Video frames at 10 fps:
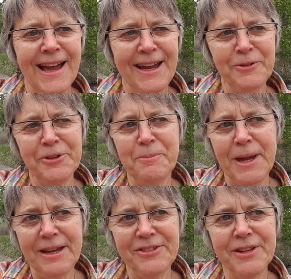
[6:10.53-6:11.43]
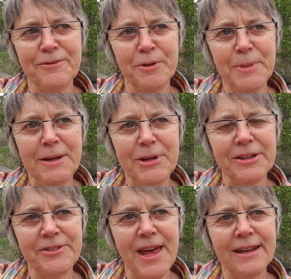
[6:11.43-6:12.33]
amazing for me,
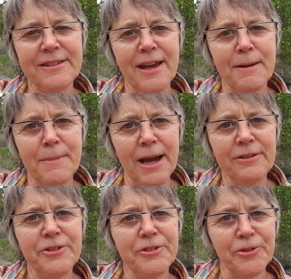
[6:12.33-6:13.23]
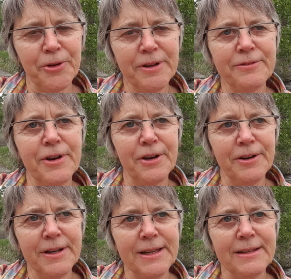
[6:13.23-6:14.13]
because that time I sort of
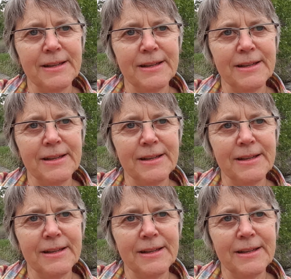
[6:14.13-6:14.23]
heard it.